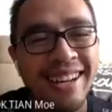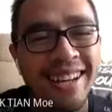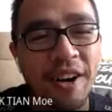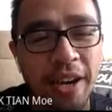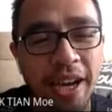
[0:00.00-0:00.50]

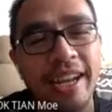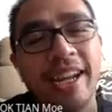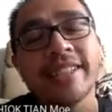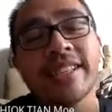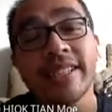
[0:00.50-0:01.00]
Okay, the
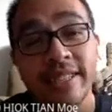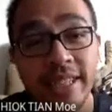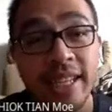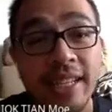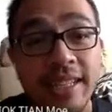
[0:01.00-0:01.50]
answer is
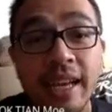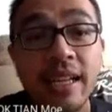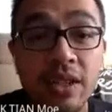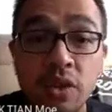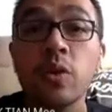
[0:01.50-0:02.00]
C lah. There
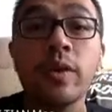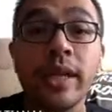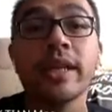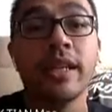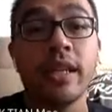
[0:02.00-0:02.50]
is no
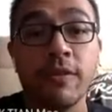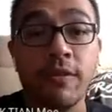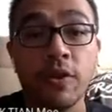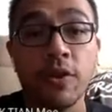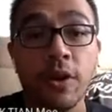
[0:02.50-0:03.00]
net heat
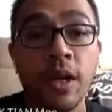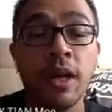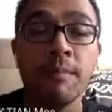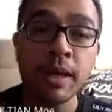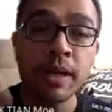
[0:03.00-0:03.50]
flow
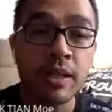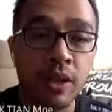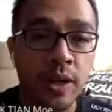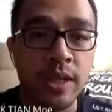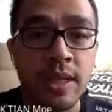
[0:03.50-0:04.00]
because the
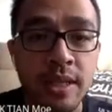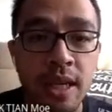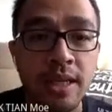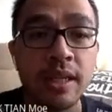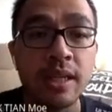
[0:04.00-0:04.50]
question
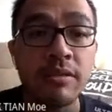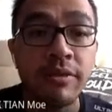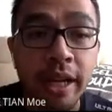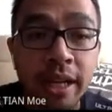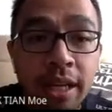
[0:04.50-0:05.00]
says
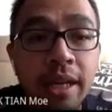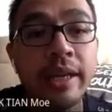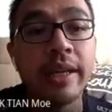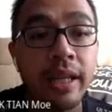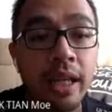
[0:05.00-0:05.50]

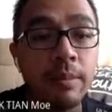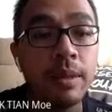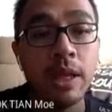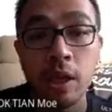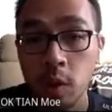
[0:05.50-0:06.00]
already in
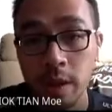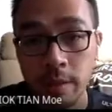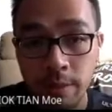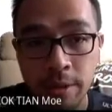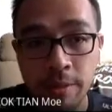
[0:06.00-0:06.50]
thermal
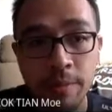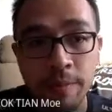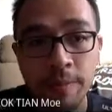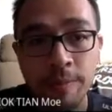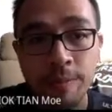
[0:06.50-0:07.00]
equilibrium.
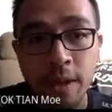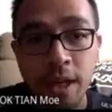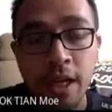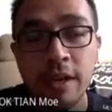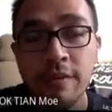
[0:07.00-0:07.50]

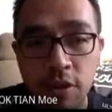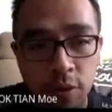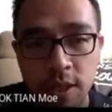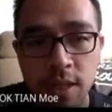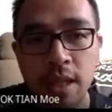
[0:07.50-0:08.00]
If the
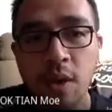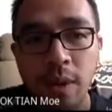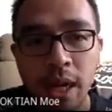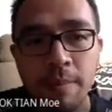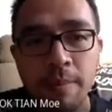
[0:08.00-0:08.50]
question now,
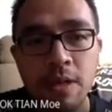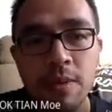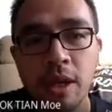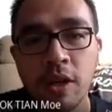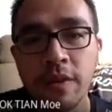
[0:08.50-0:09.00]
what happens when
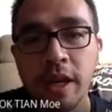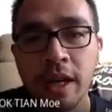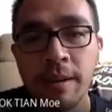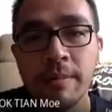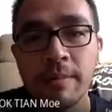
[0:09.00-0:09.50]
the coffee and
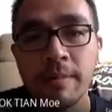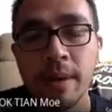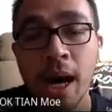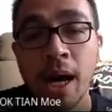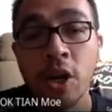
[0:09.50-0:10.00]
cup
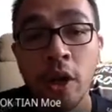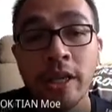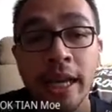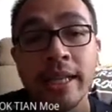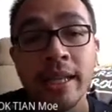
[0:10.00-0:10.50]
are not
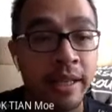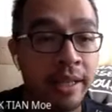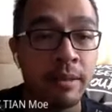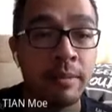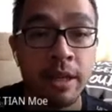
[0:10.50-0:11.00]
yet in
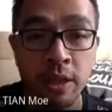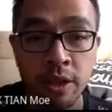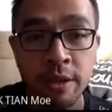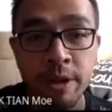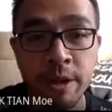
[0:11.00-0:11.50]
thermal
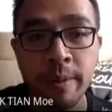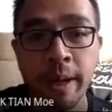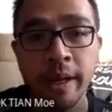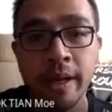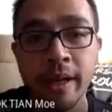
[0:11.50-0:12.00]
equilibrium,
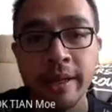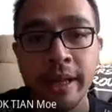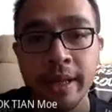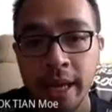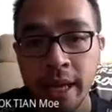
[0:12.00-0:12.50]
right?
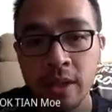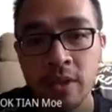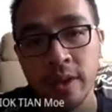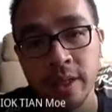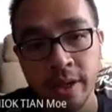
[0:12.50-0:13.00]
Then A also
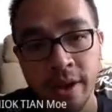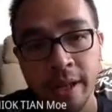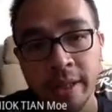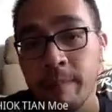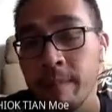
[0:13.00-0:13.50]
is
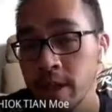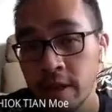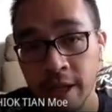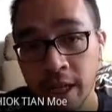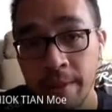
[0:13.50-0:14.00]
correct. Temperature of
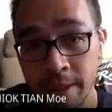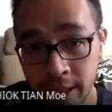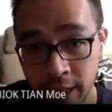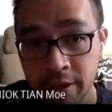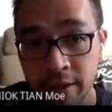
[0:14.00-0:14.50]
the cup is
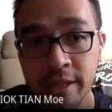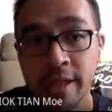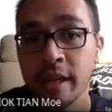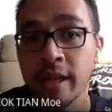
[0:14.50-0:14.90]
increasing.